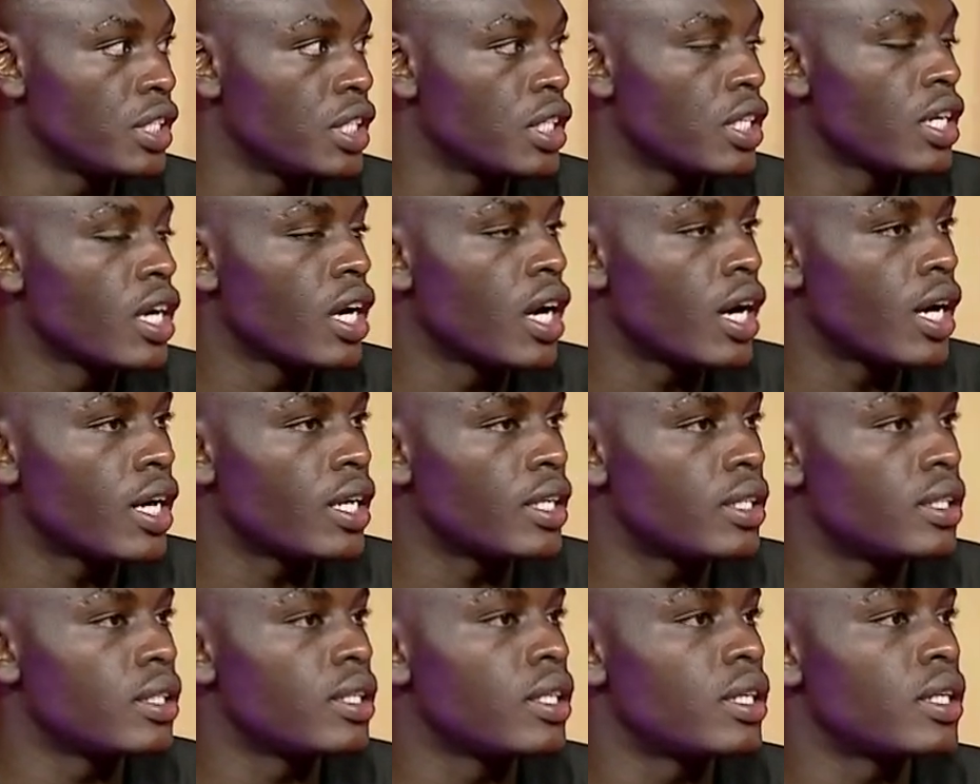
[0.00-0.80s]
Mm-hmm.
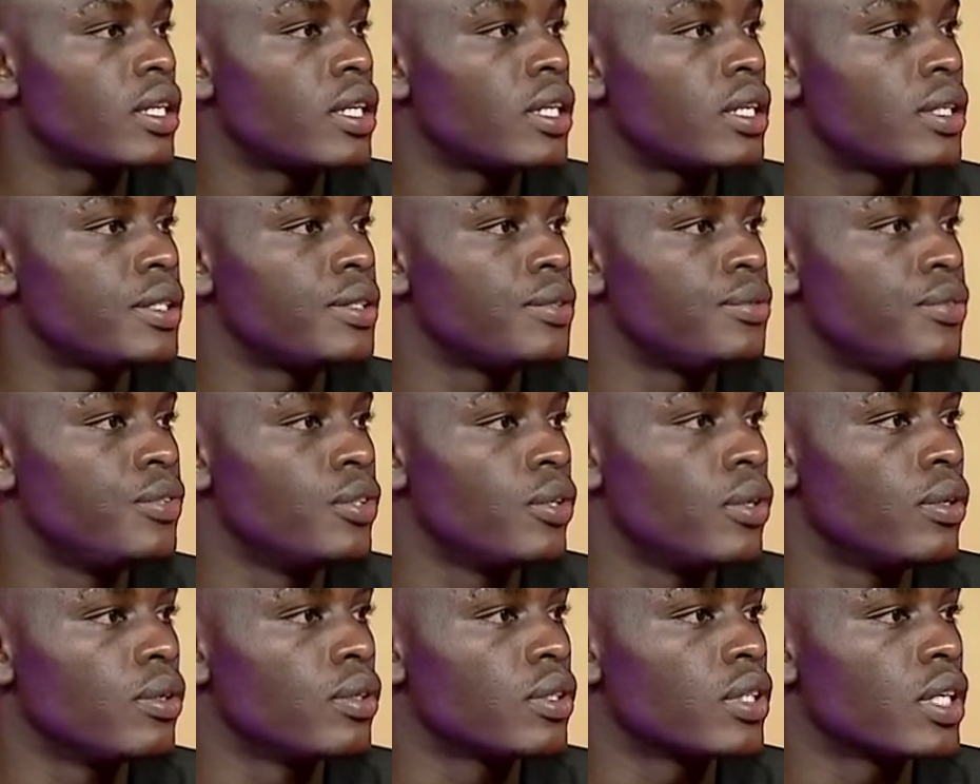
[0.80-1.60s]
And uh, if
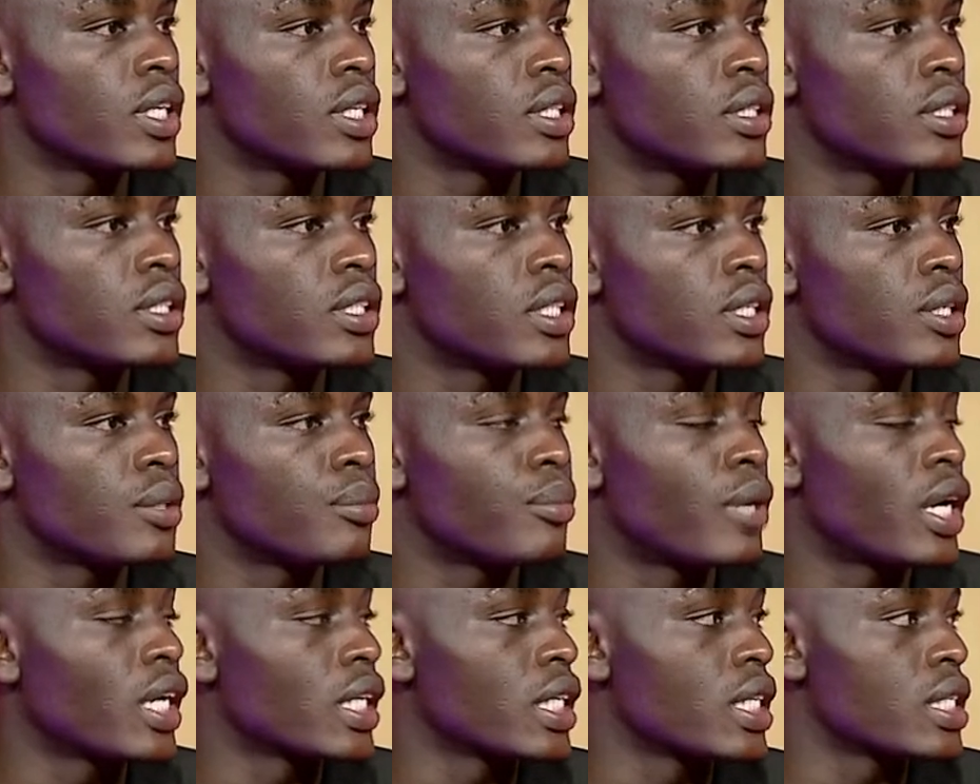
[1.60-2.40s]
you look at
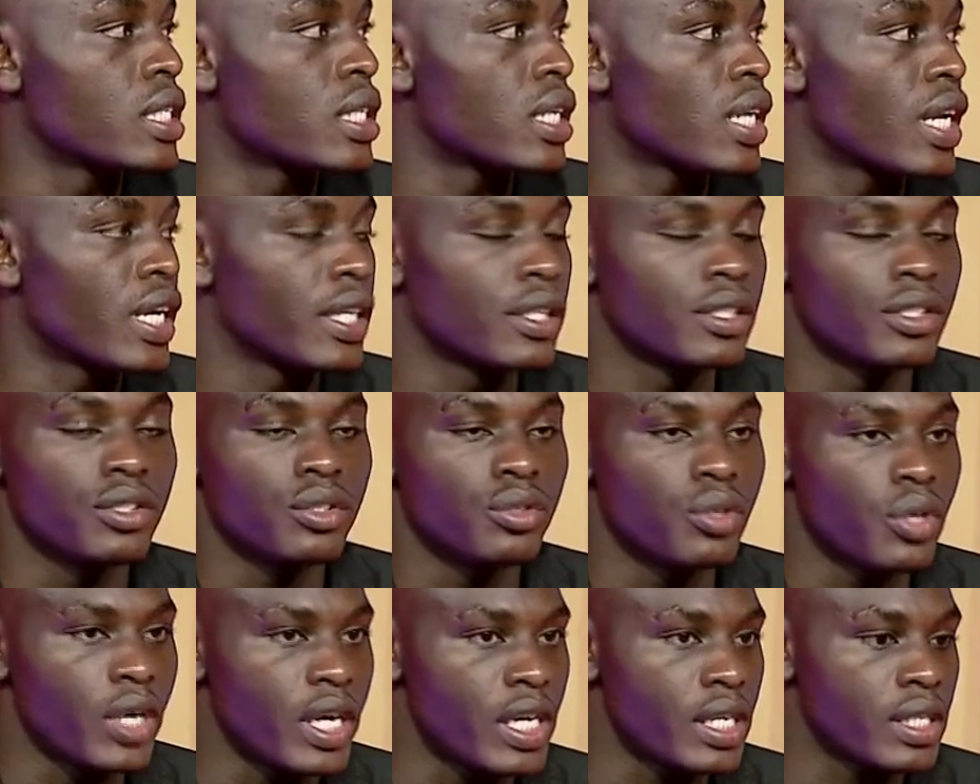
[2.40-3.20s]
uh, markets like
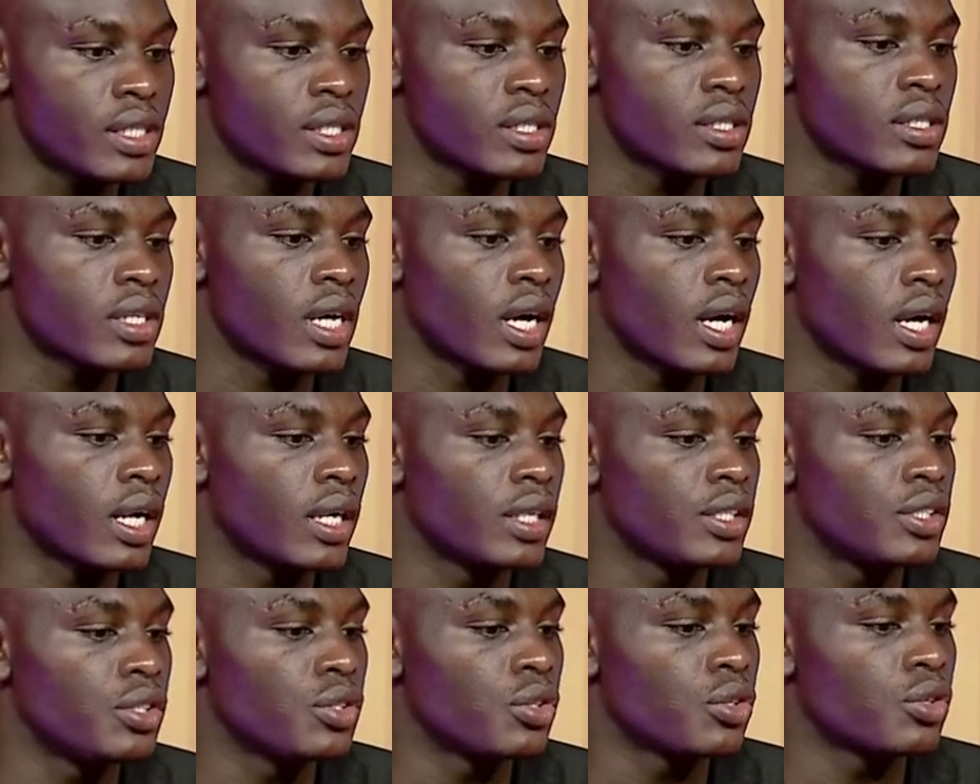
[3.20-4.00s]
U S,
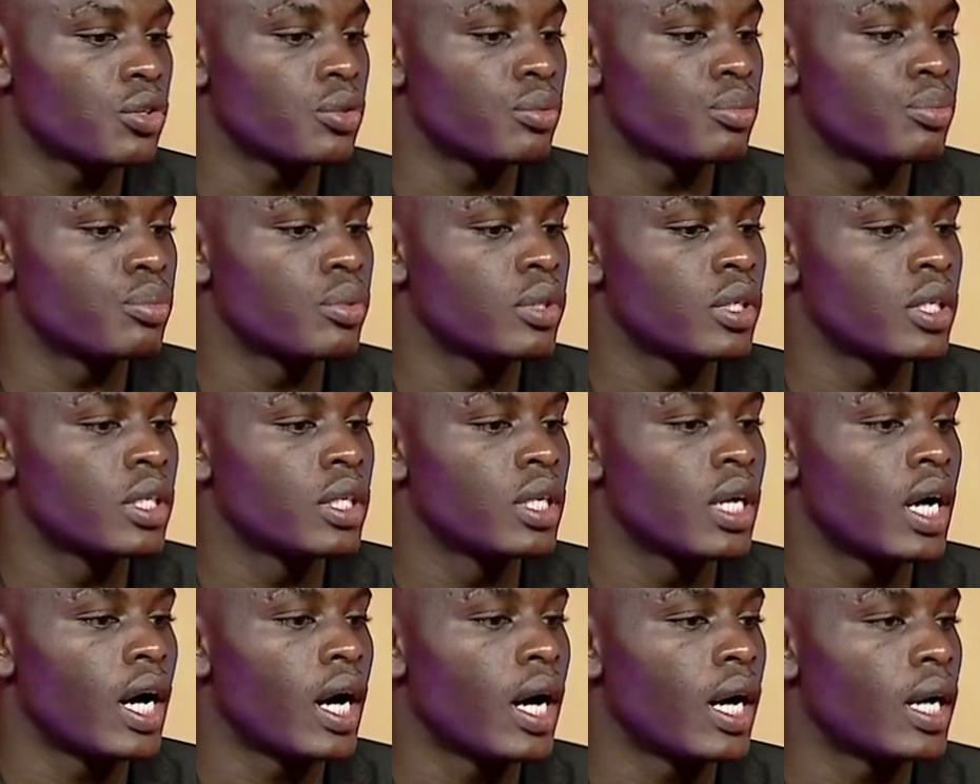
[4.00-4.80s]
uh, Europe,
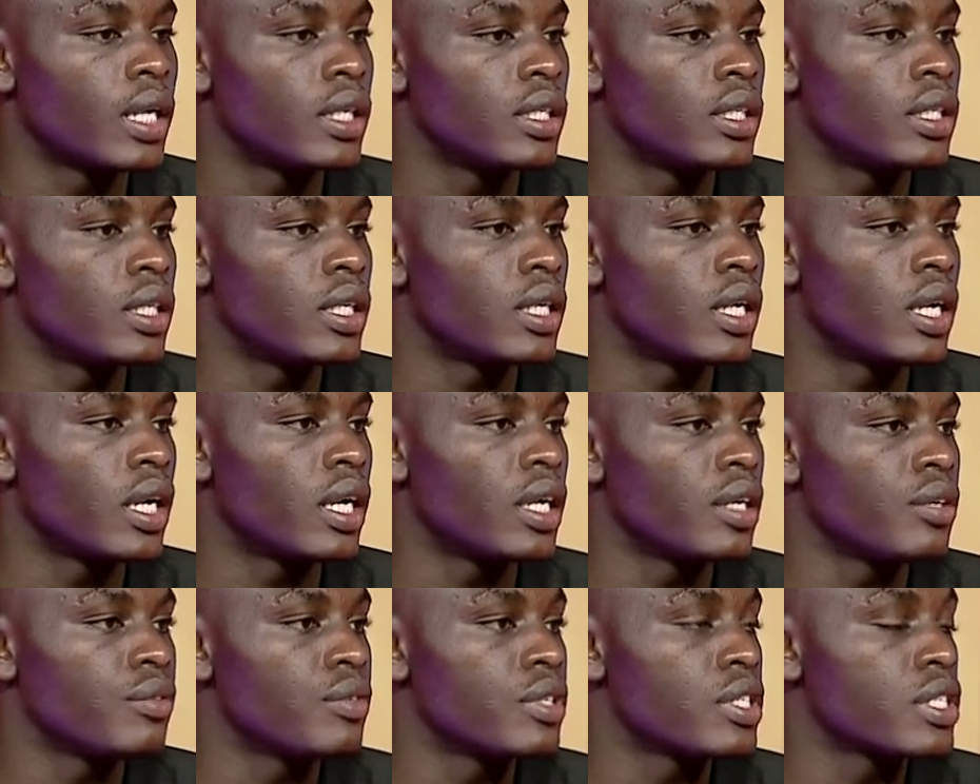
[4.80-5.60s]
and
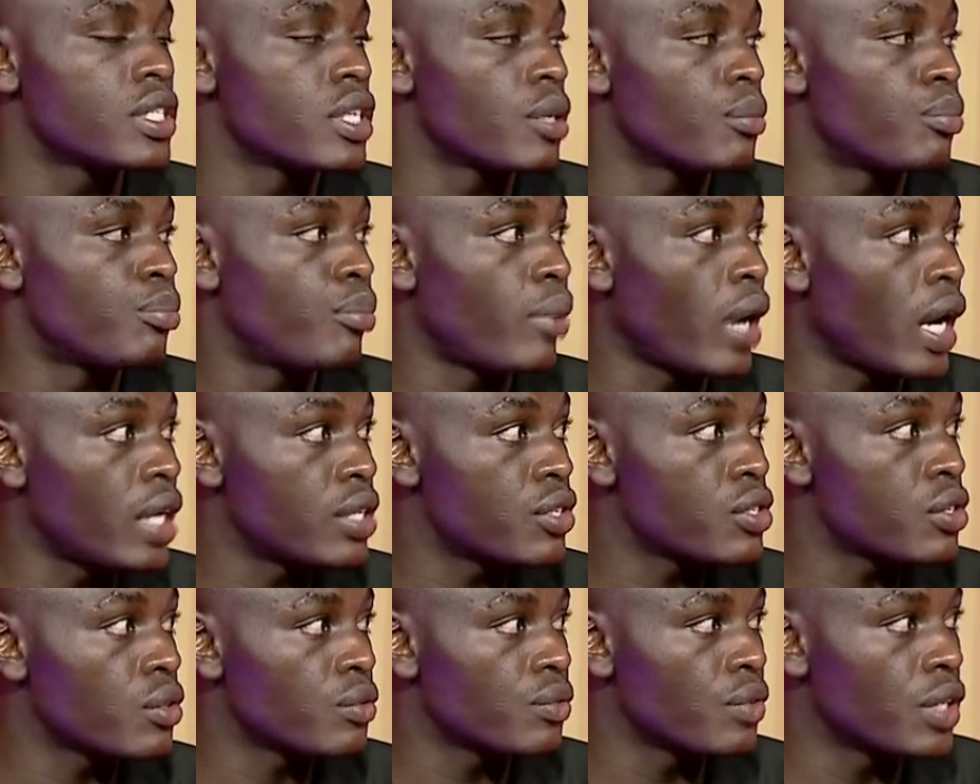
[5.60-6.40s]
uh, even some
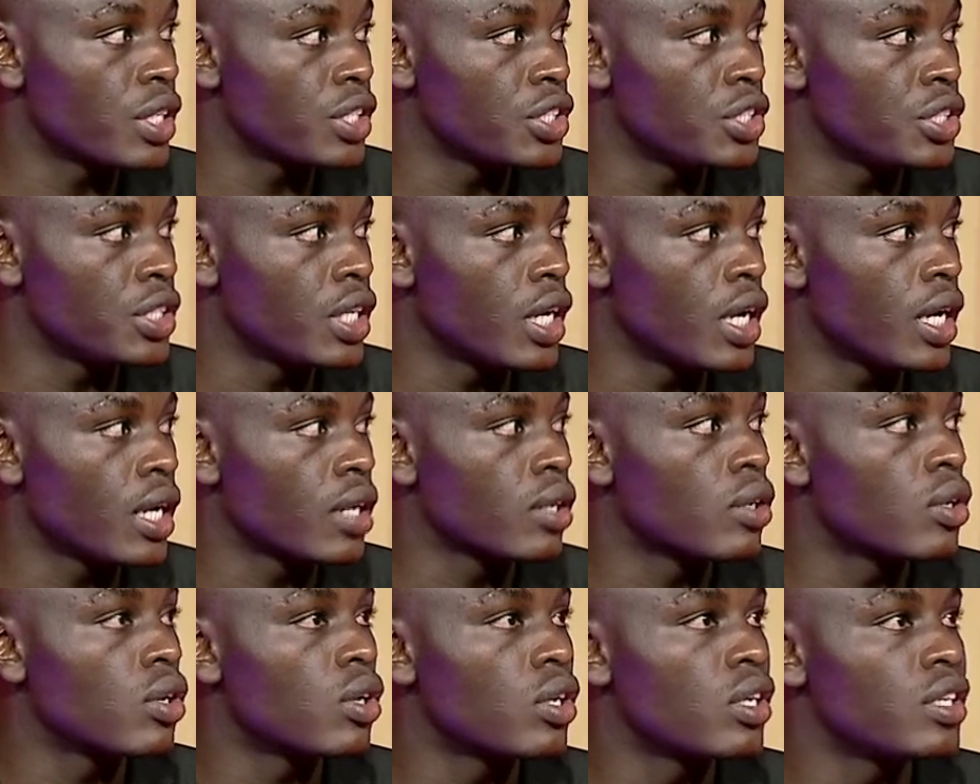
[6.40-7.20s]
parts of
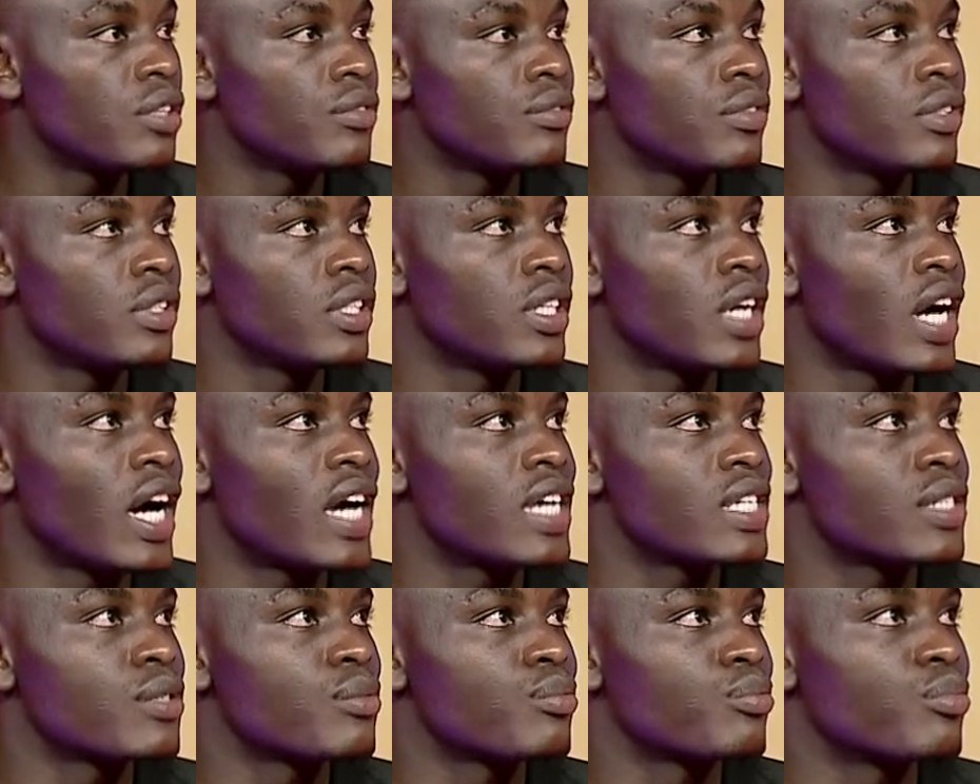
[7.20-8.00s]
Asia, polio
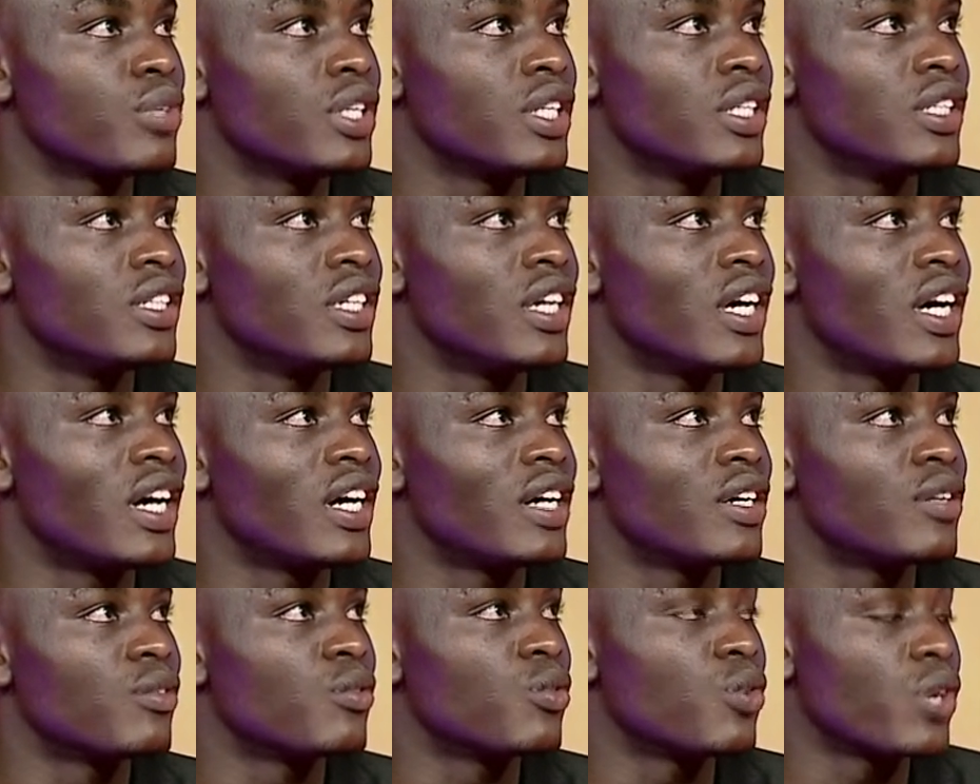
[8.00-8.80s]
has been
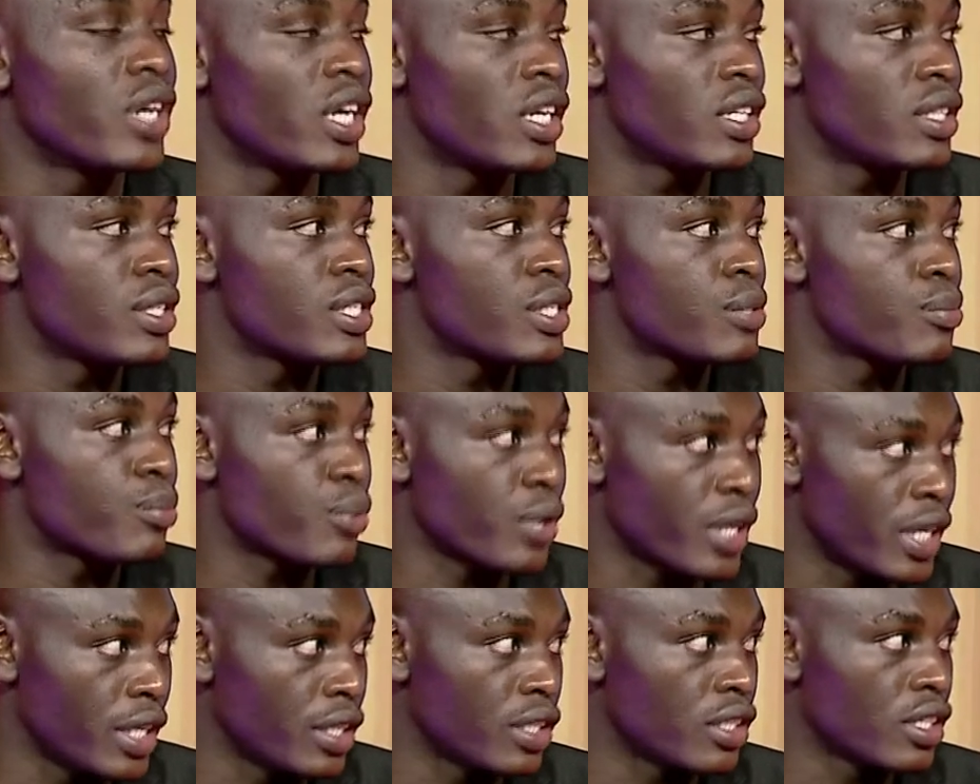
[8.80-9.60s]
uh, well
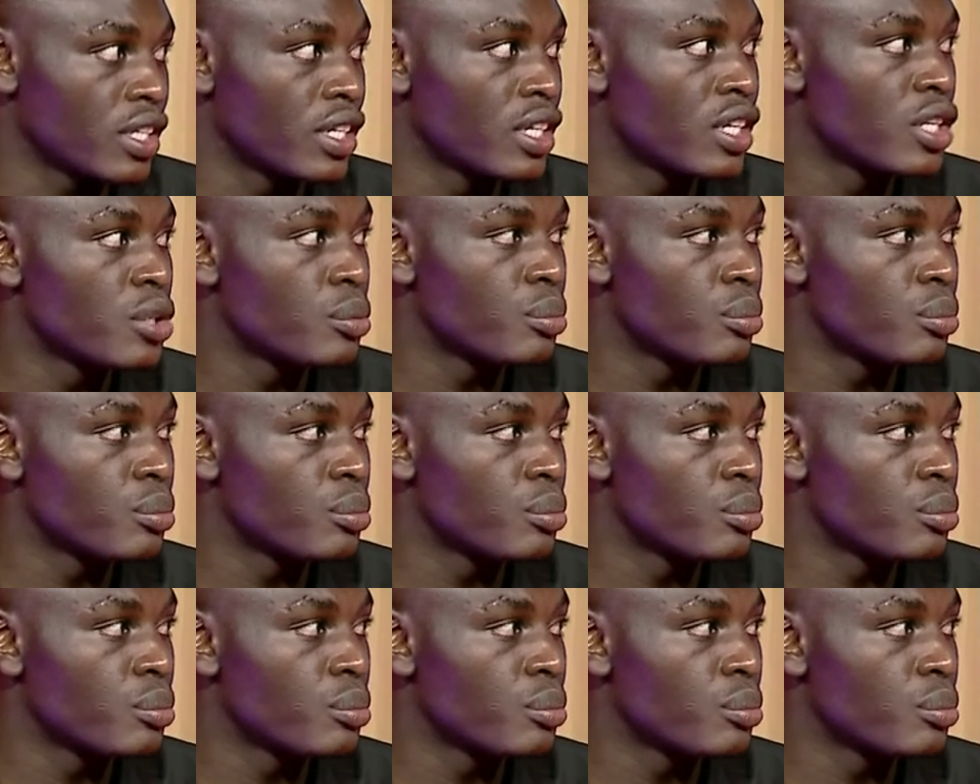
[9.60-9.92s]
spread.